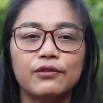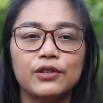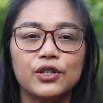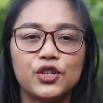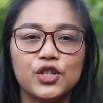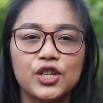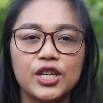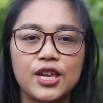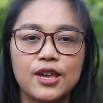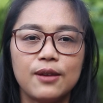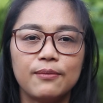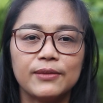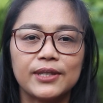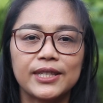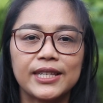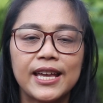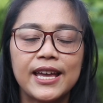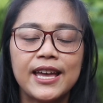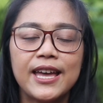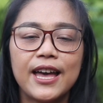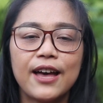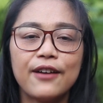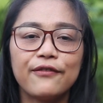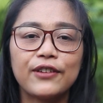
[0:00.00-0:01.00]
regimes
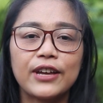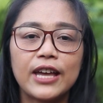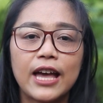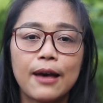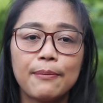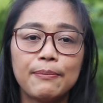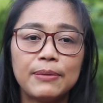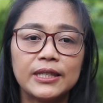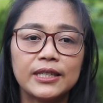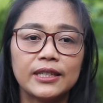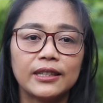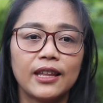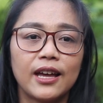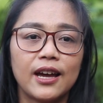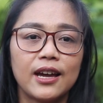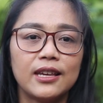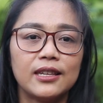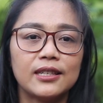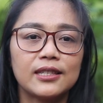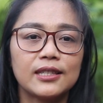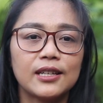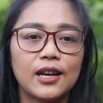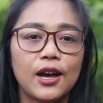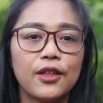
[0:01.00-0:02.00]
have
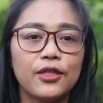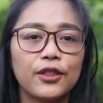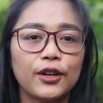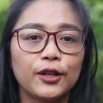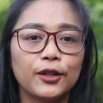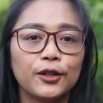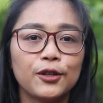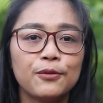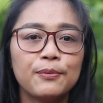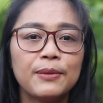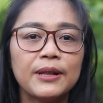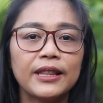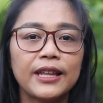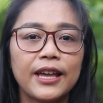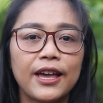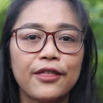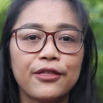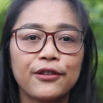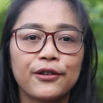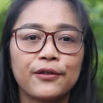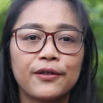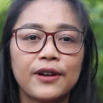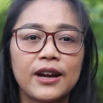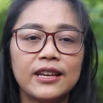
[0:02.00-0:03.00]
capitalized on the global
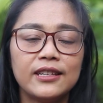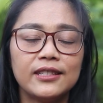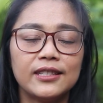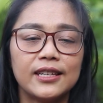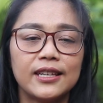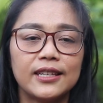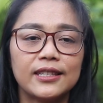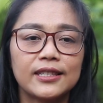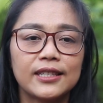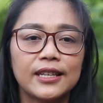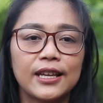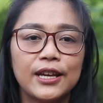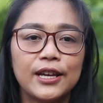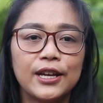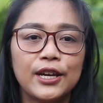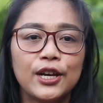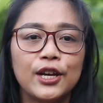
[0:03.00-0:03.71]
health crisis